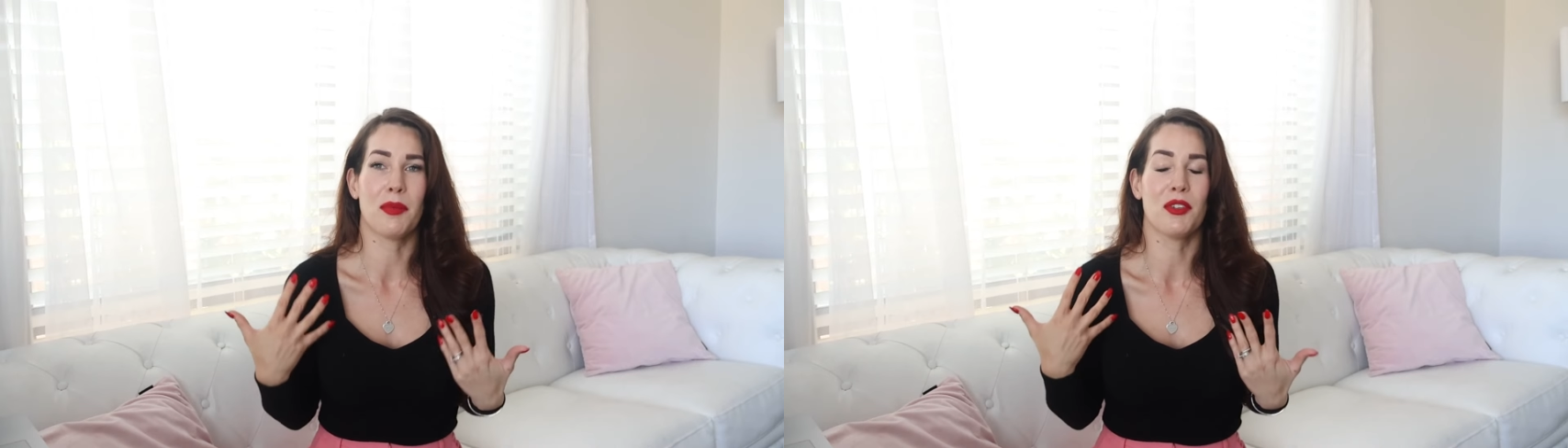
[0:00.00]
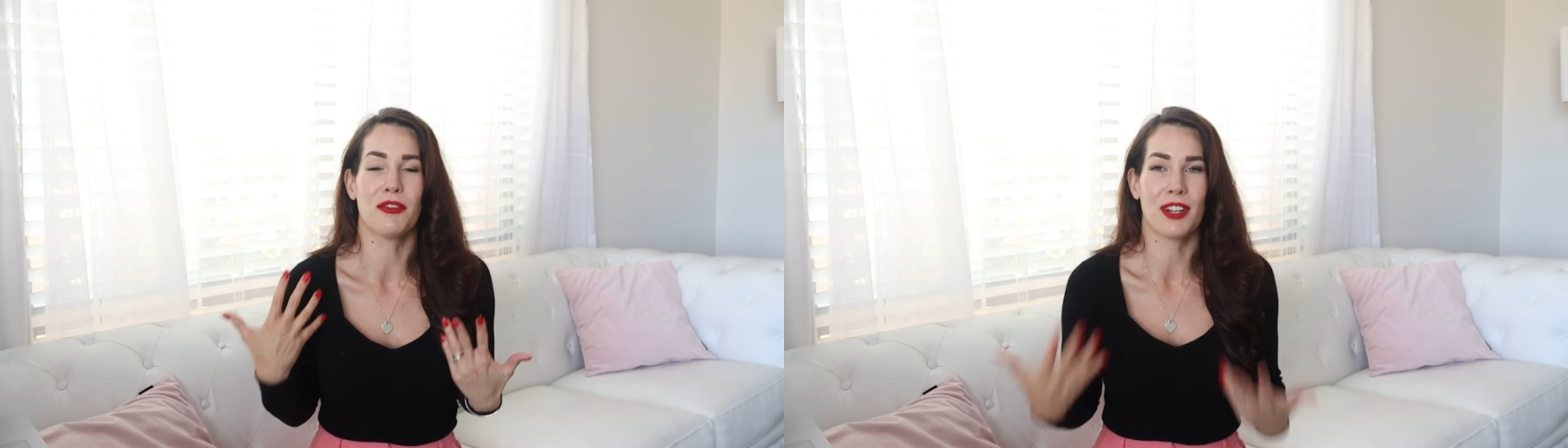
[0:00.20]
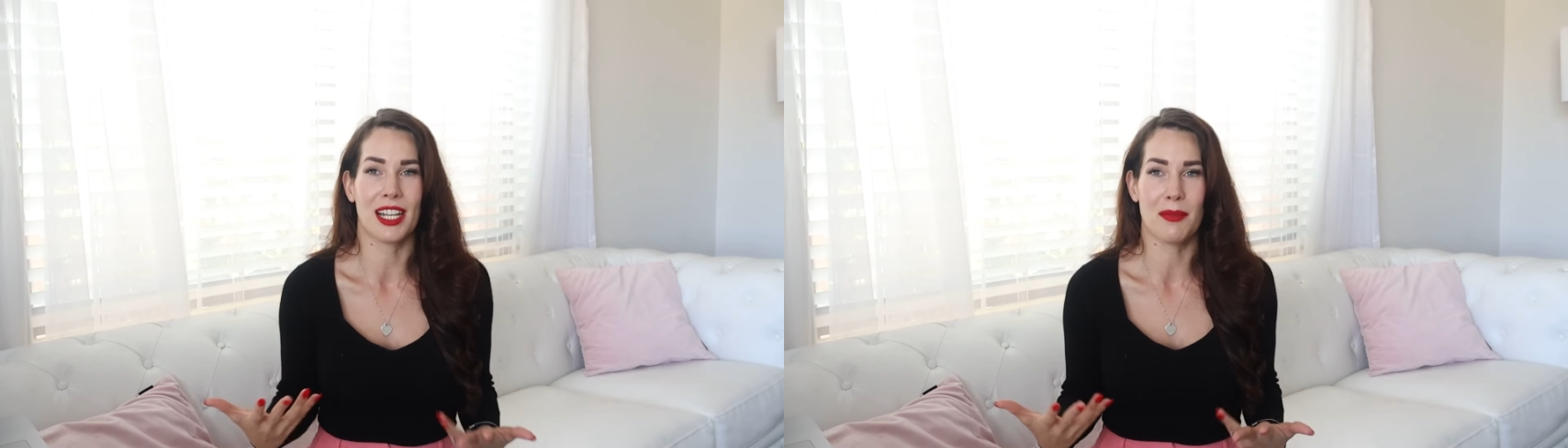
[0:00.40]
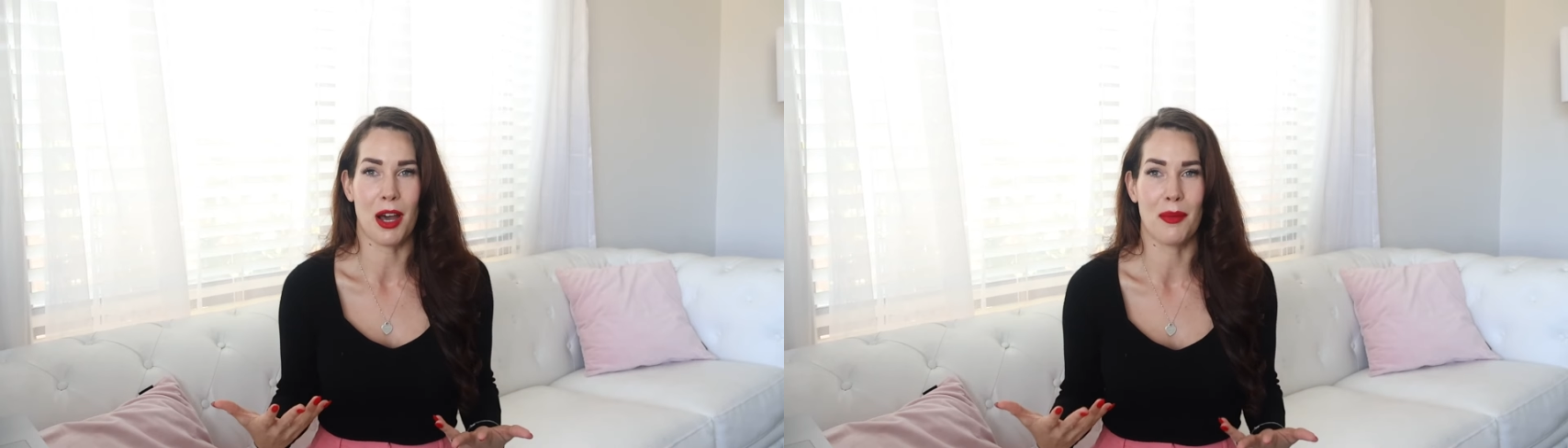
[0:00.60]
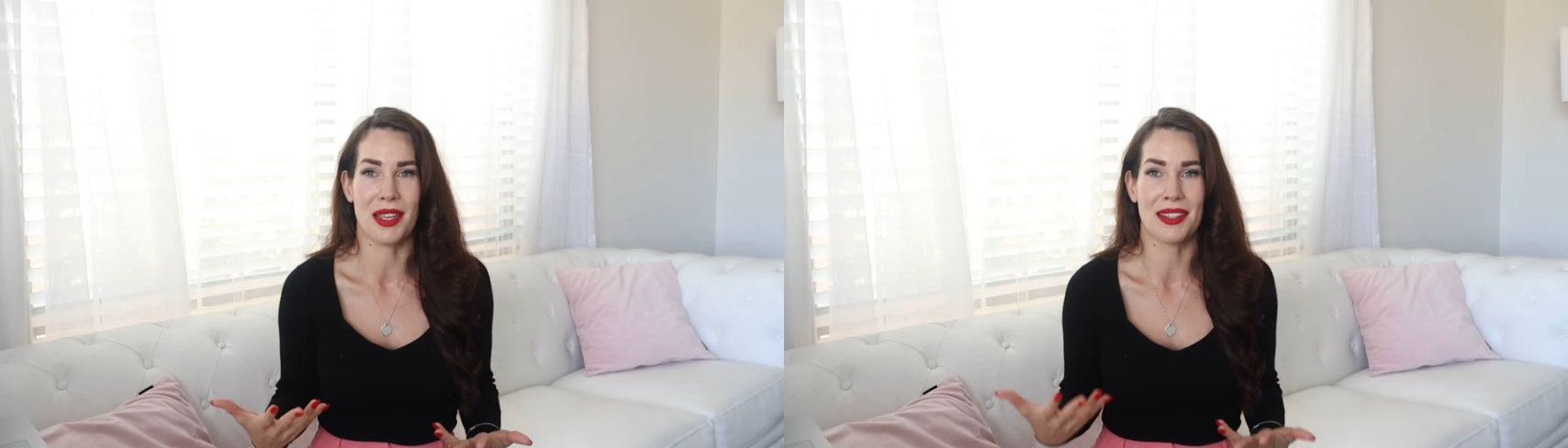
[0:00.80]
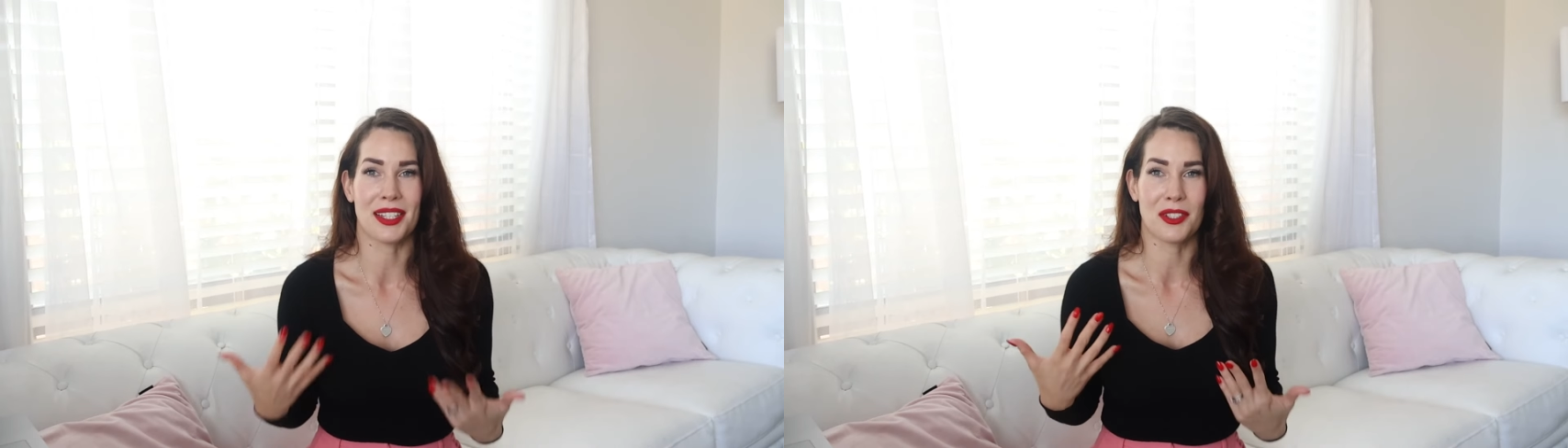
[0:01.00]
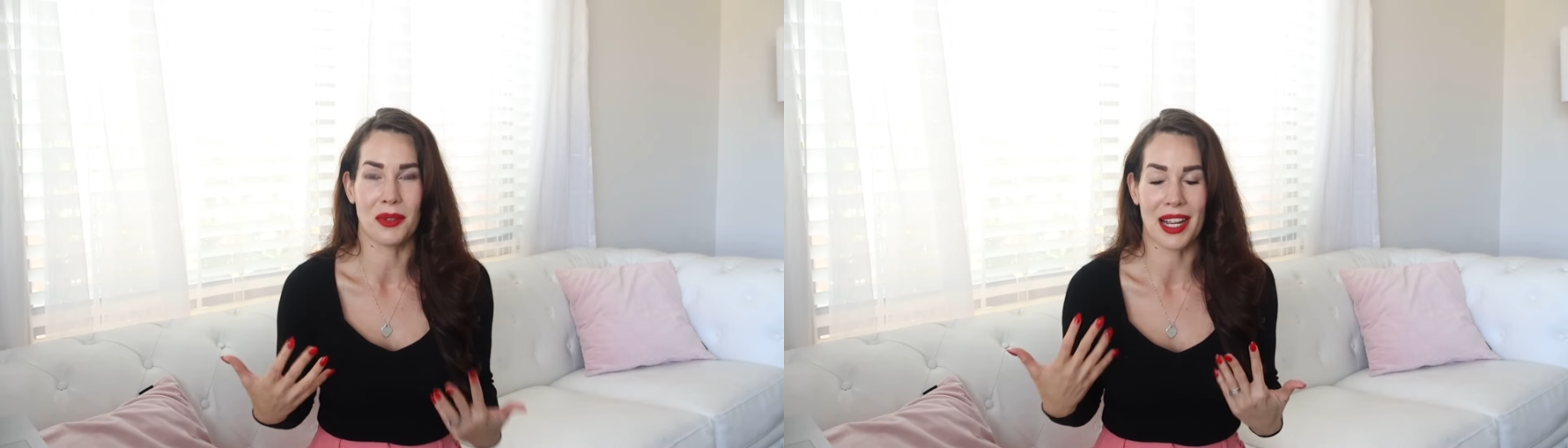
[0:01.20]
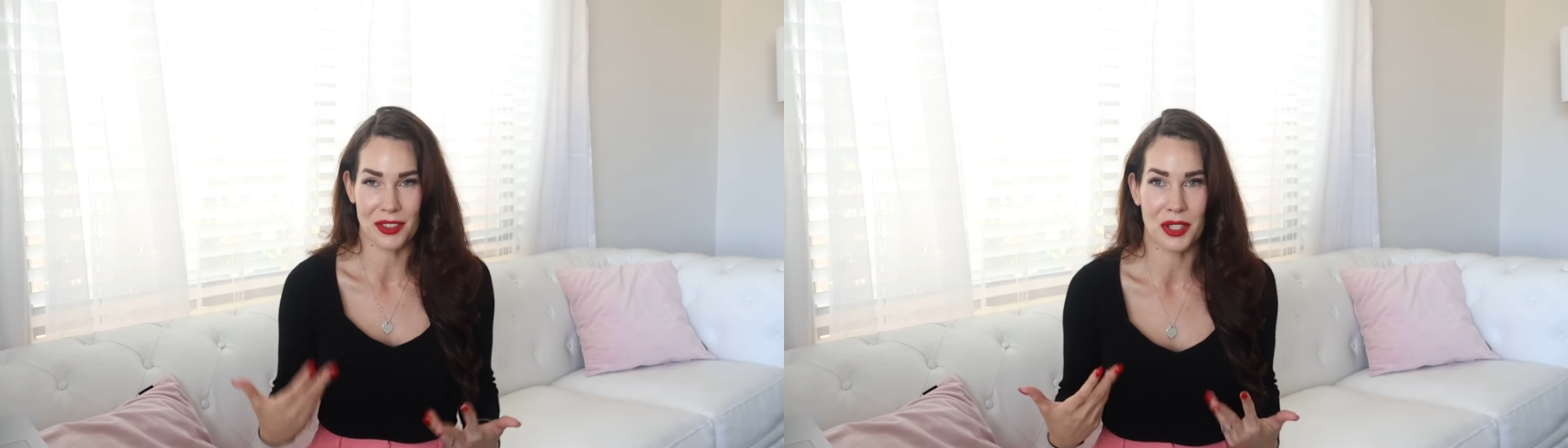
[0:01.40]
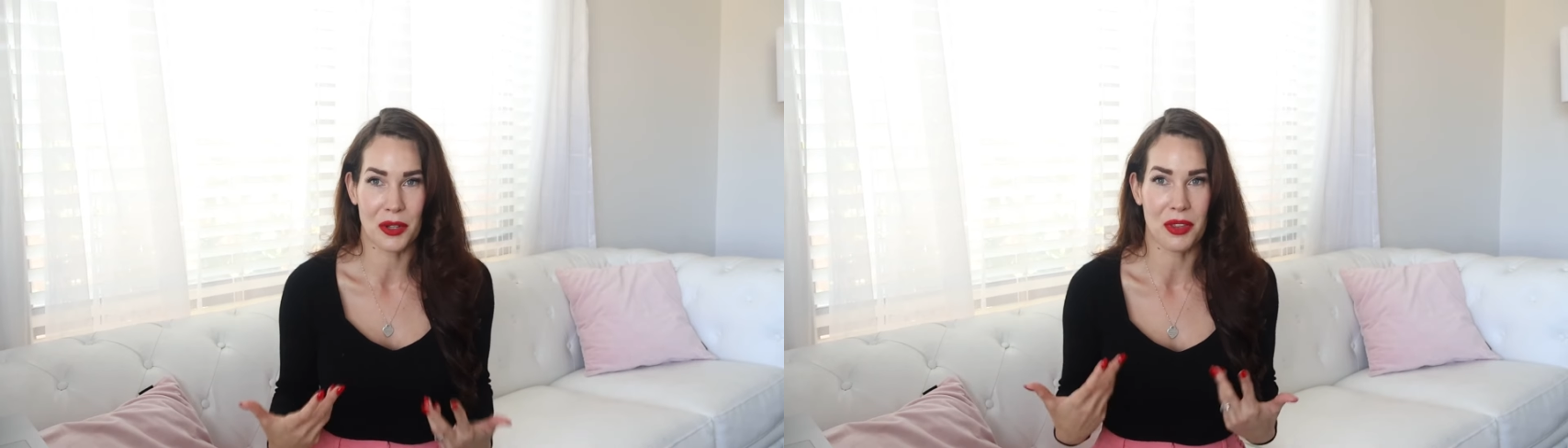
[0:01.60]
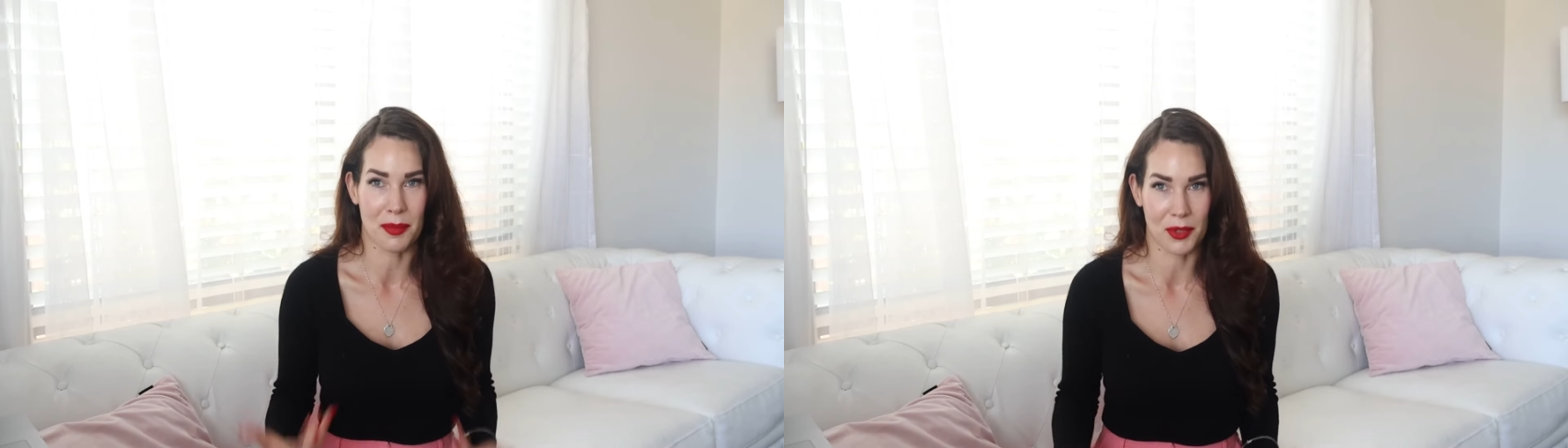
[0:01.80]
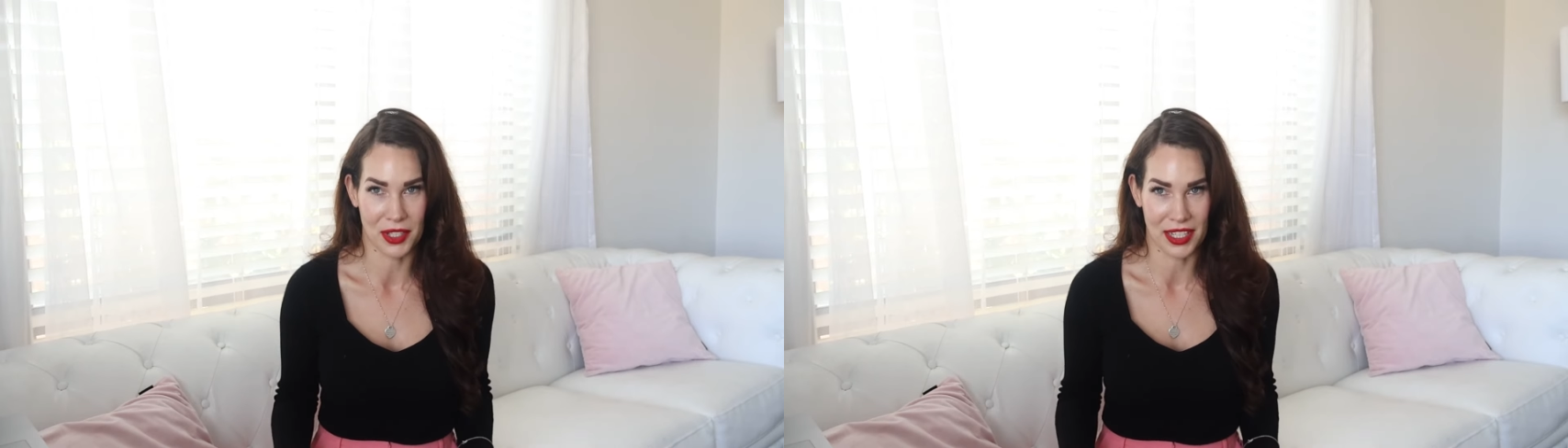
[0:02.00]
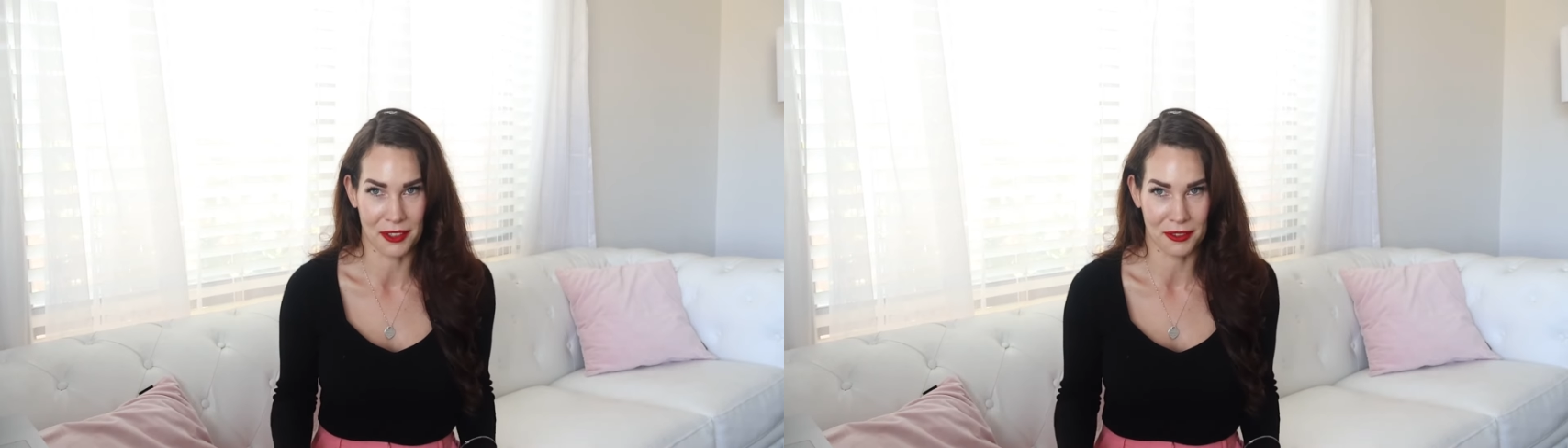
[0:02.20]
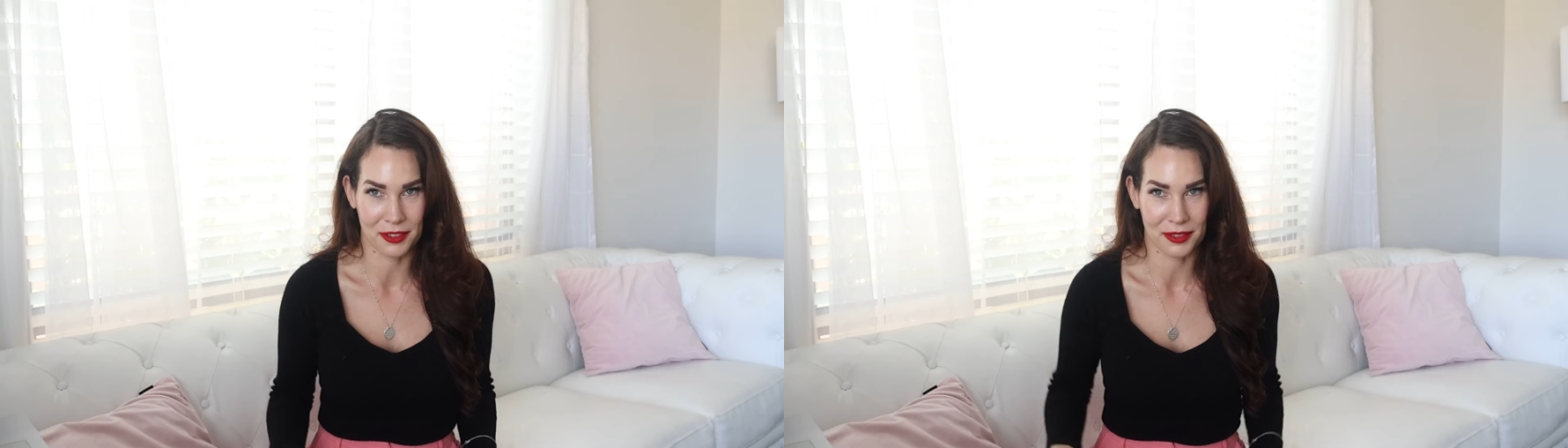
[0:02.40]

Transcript: maybe you'll forget about me because I don't actually know that I'm good enough.